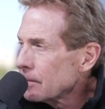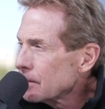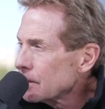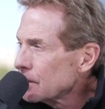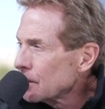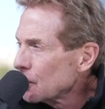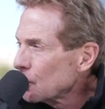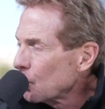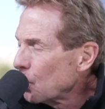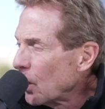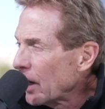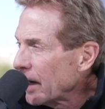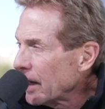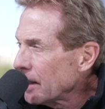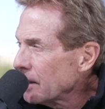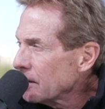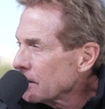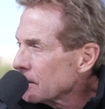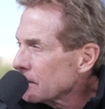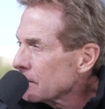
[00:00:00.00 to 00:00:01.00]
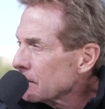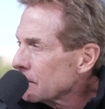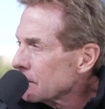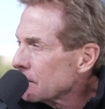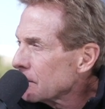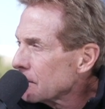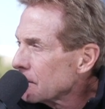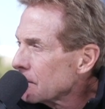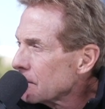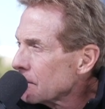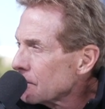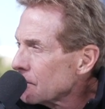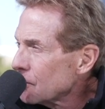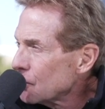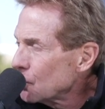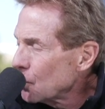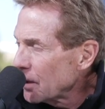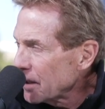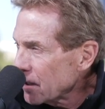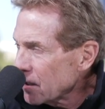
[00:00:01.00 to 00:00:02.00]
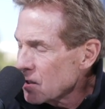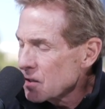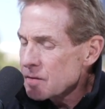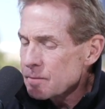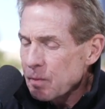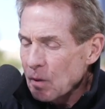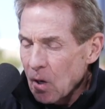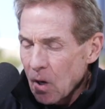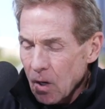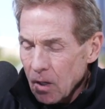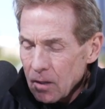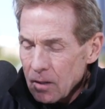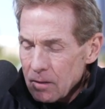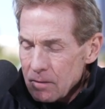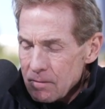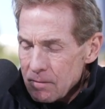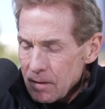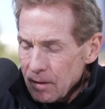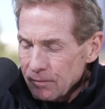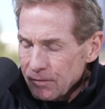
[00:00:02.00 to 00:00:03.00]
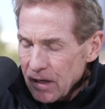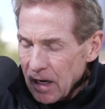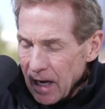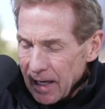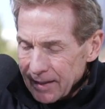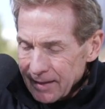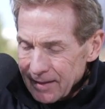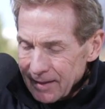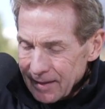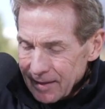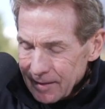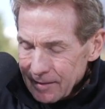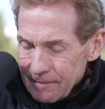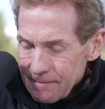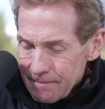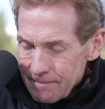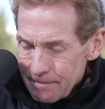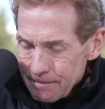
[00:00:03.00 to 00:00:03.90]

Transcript: Lil Wayne doing his part of God Did.